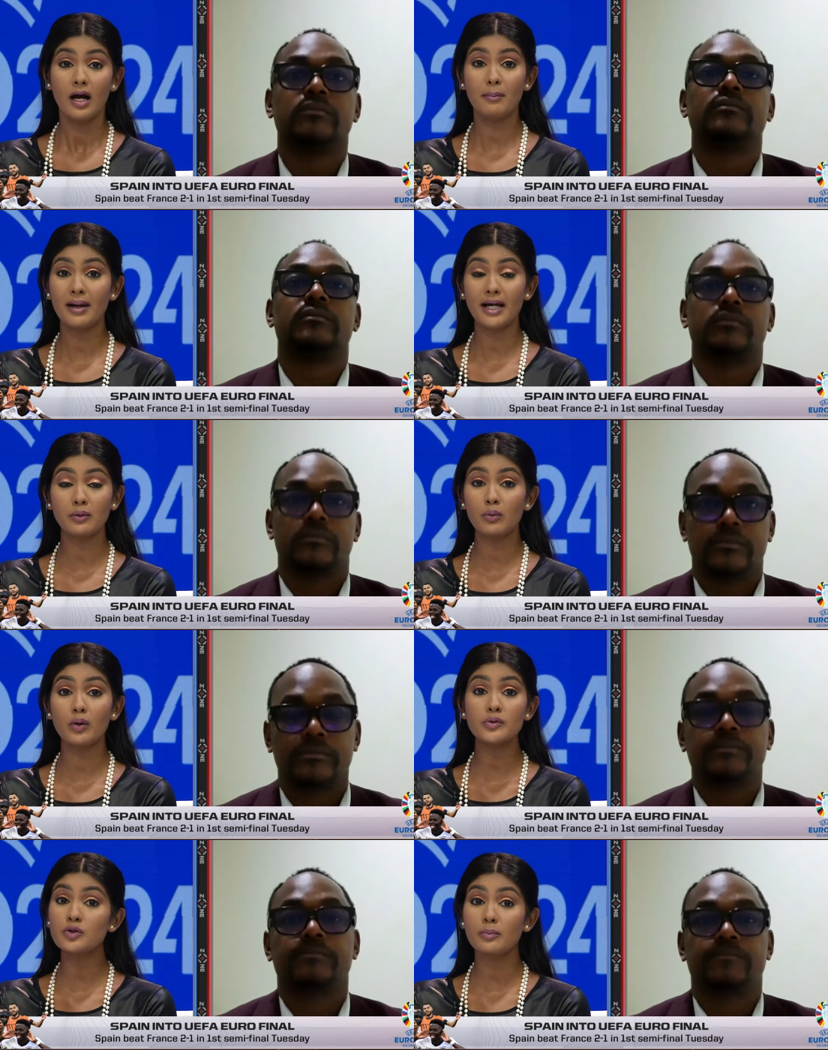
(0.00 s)
Speaker 1: a man who
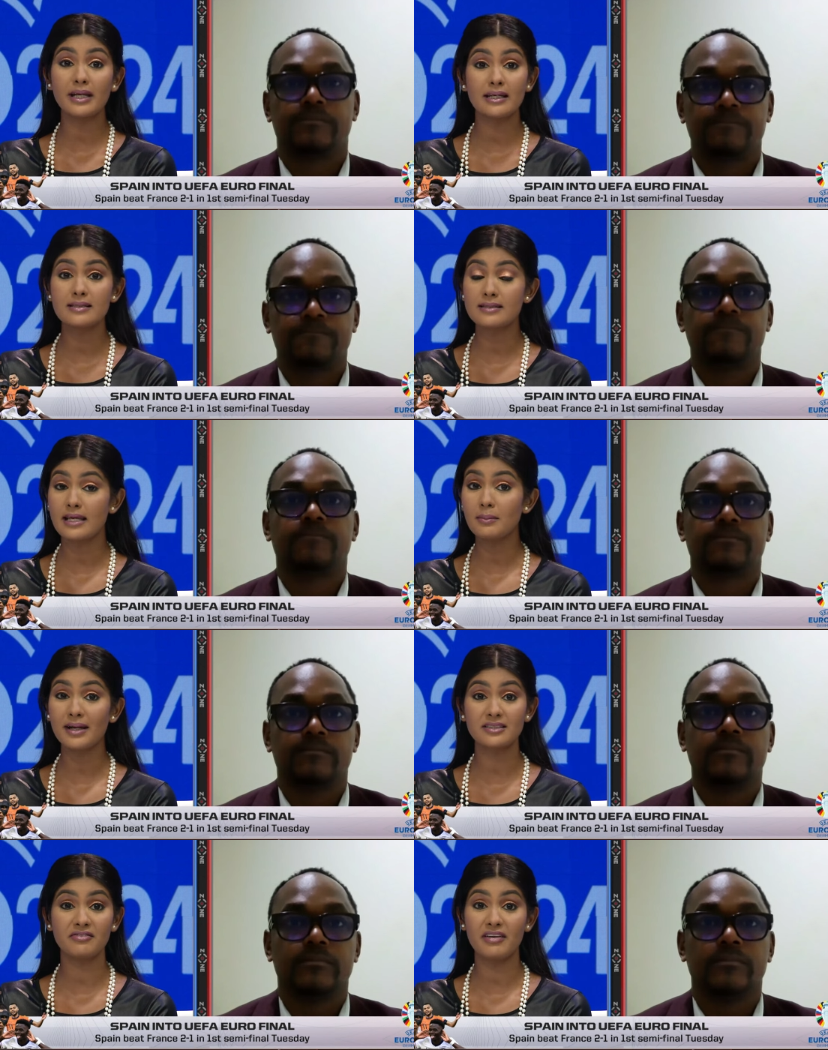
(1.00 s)
also made his
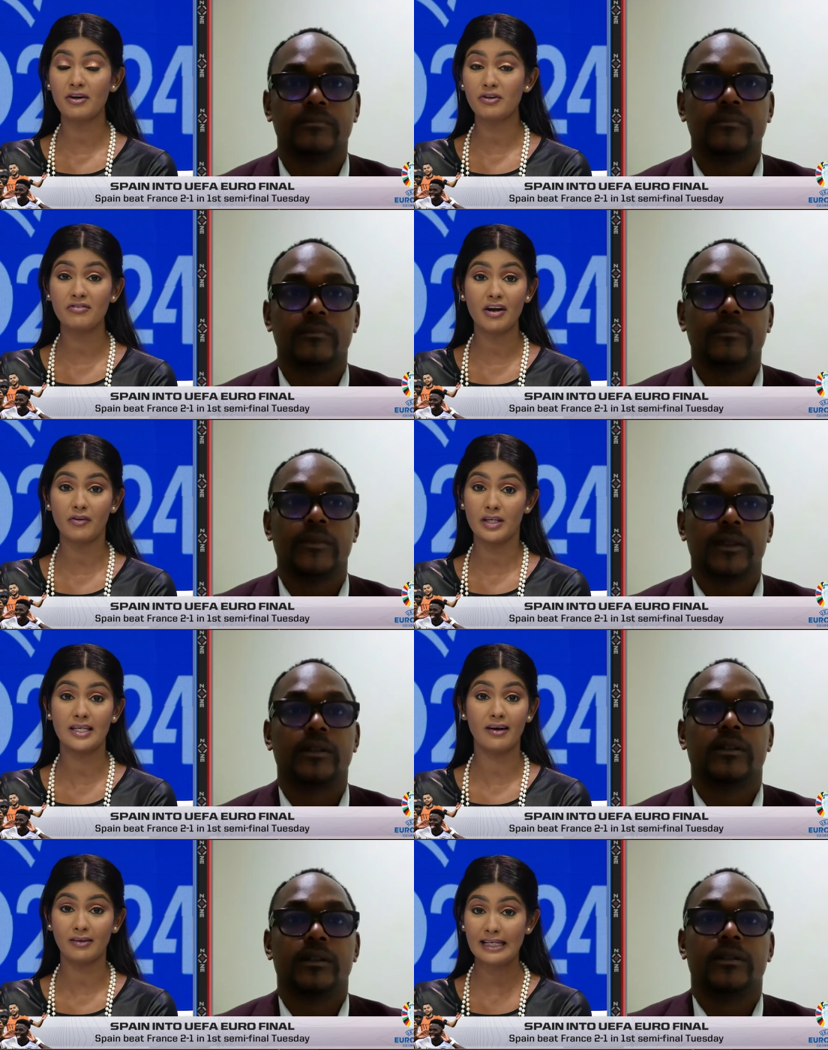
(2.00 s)
name at a very, very
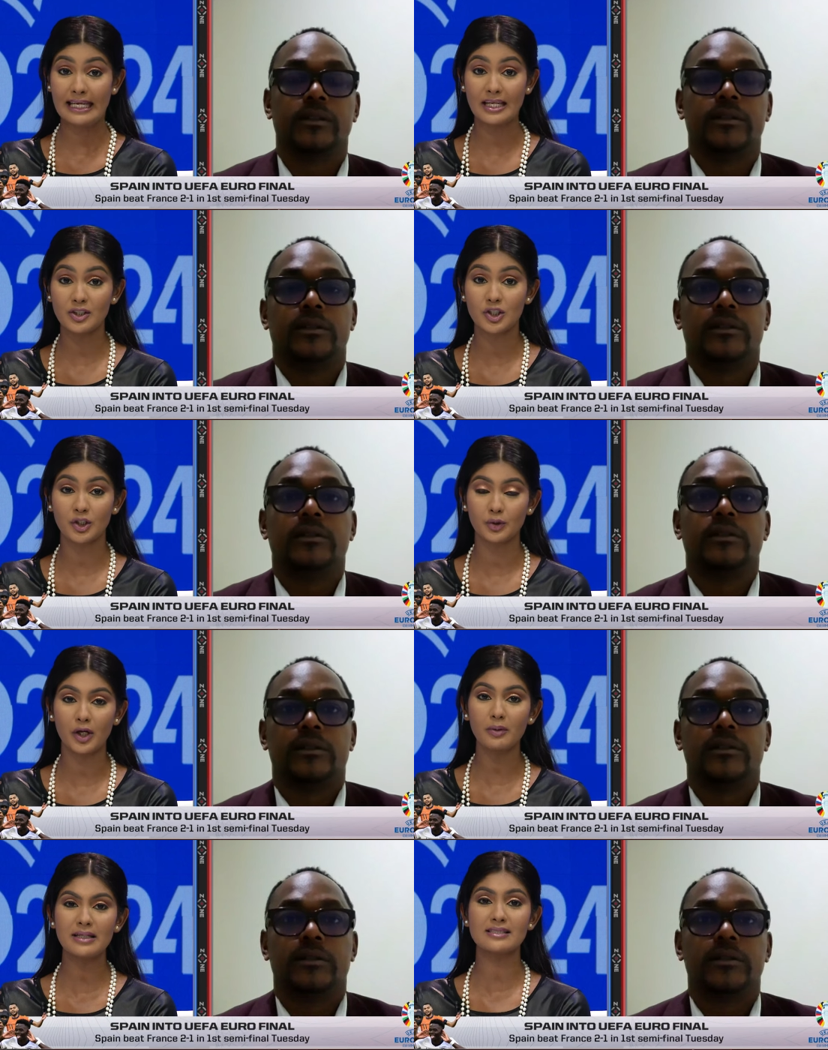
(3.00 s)
young age. You know,
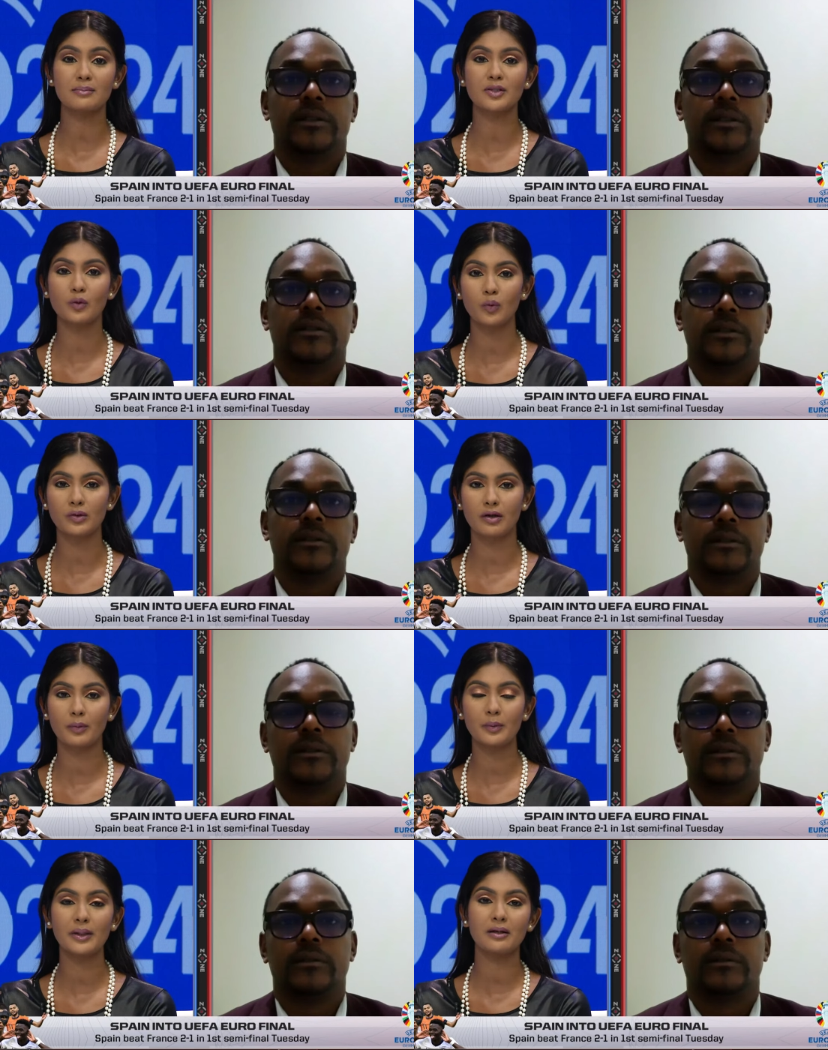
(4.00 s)
now he's a bit
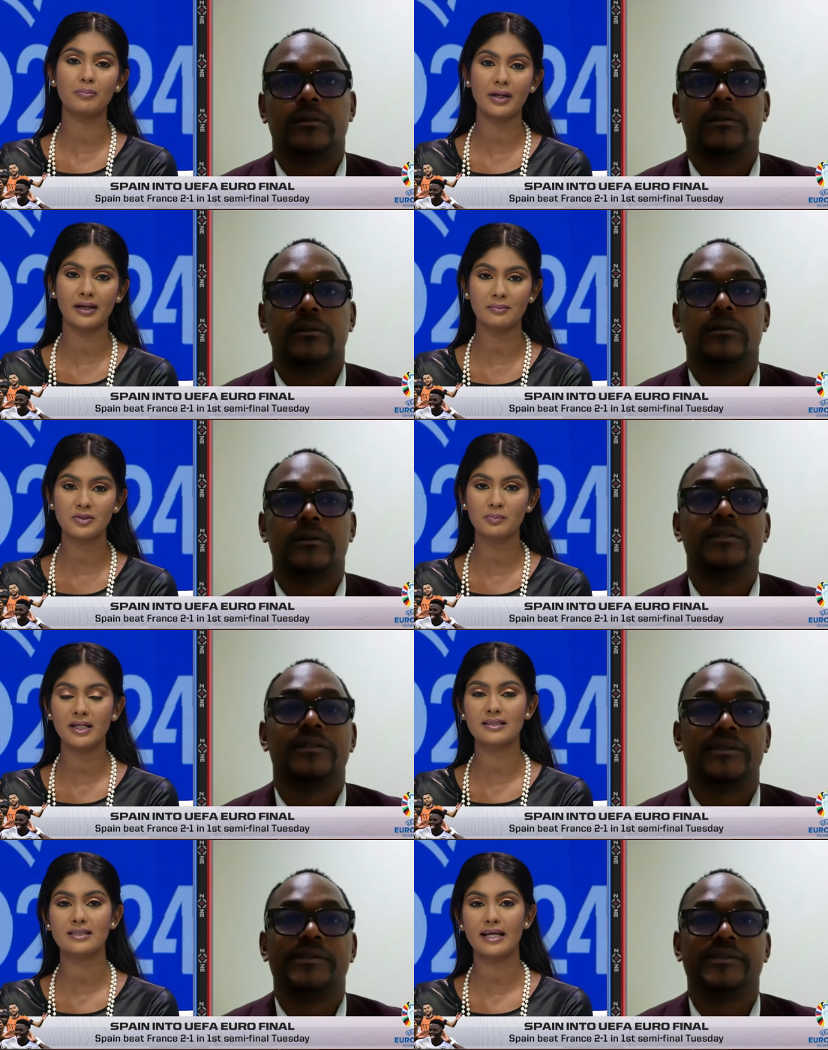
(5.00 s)
older when we compare him to
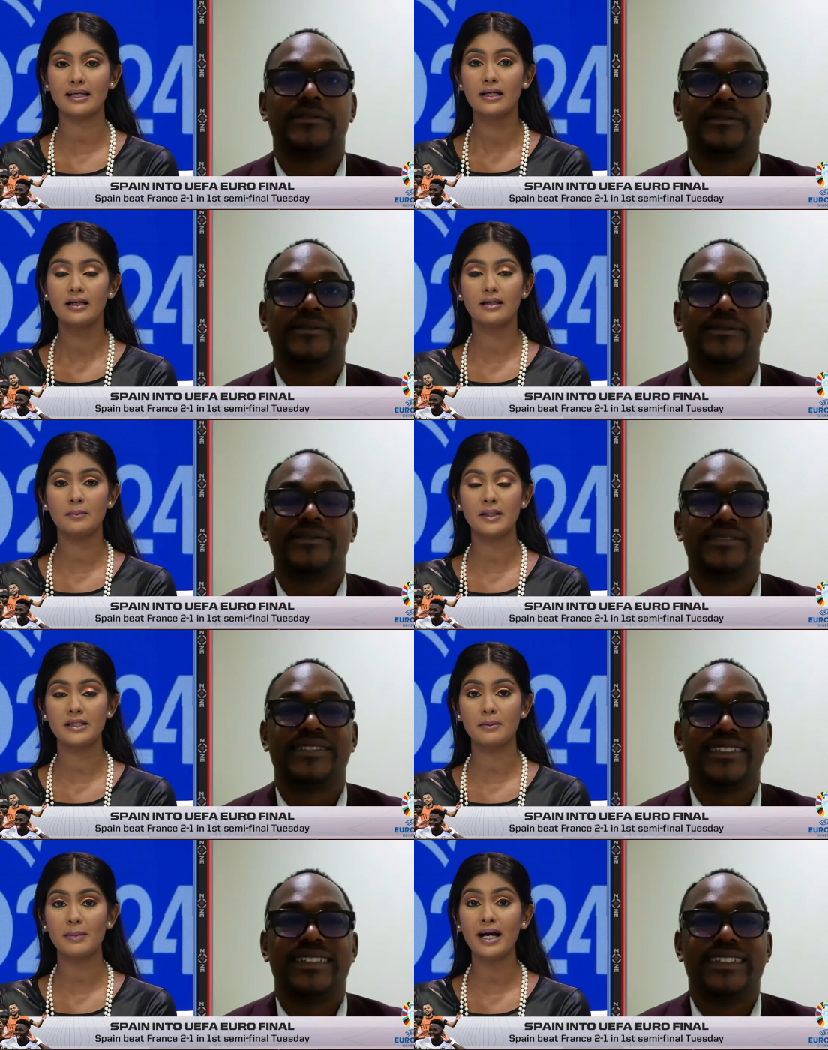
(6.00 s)
players like
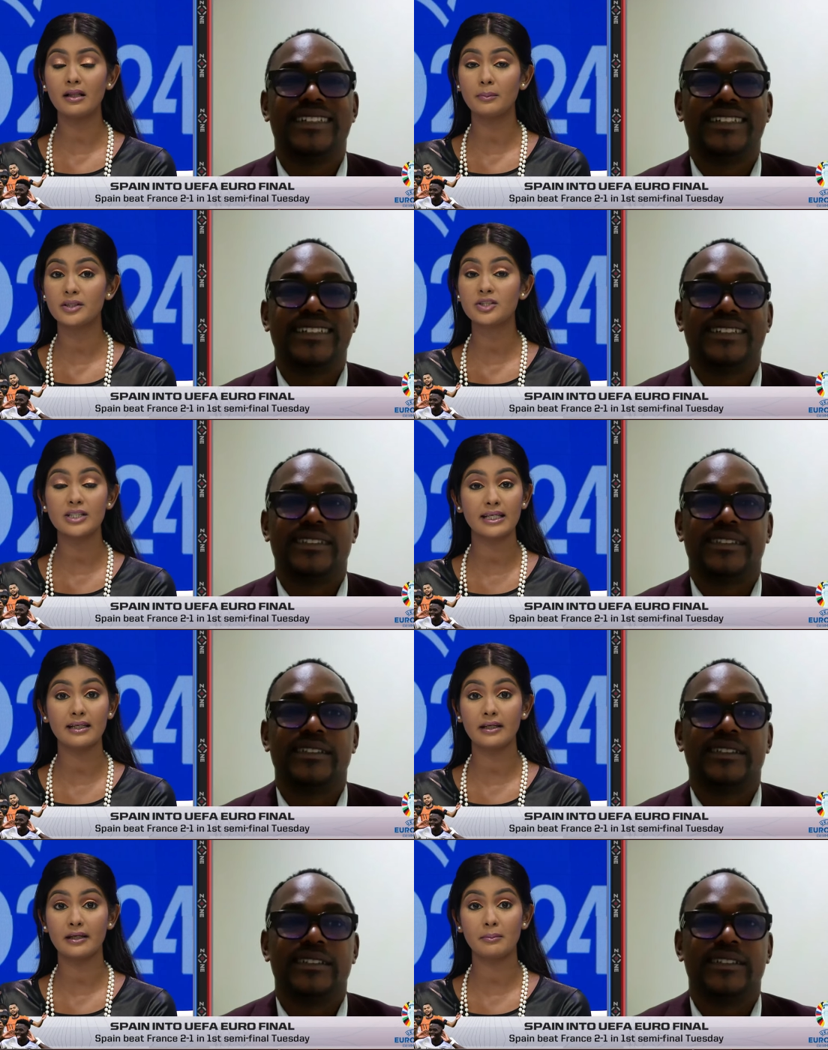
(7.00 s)
Lamine Yamal, but today
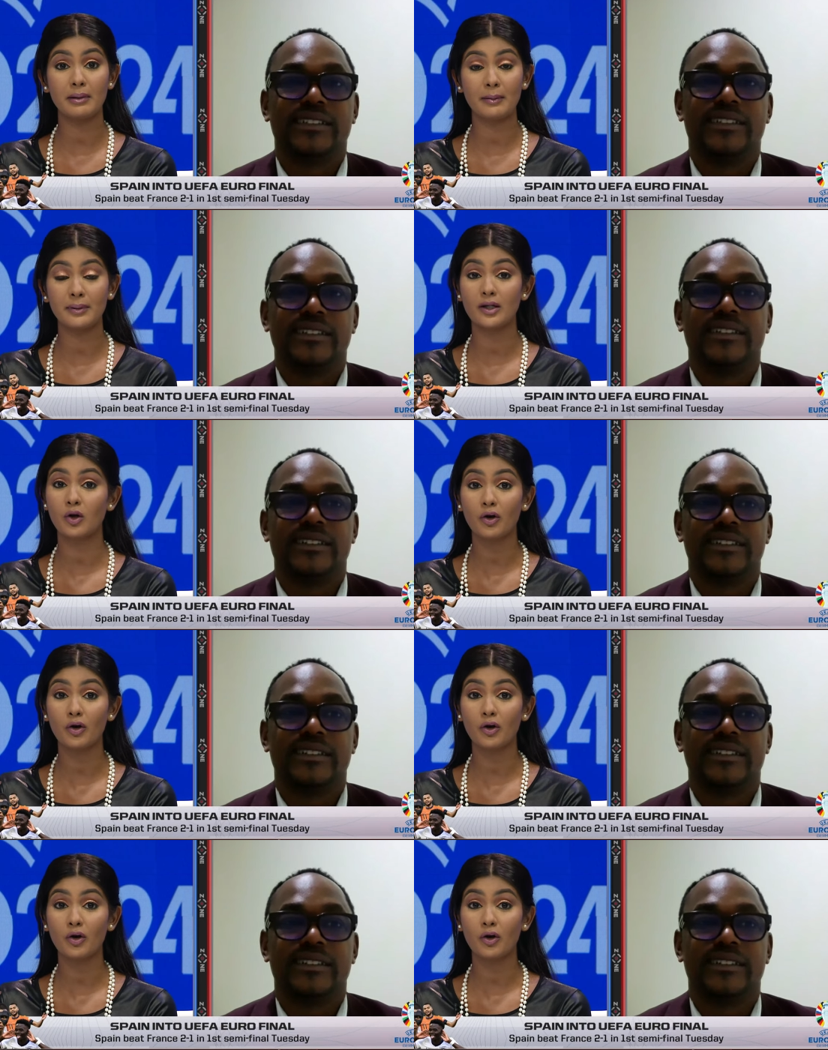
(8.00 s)
Kylian Mbappe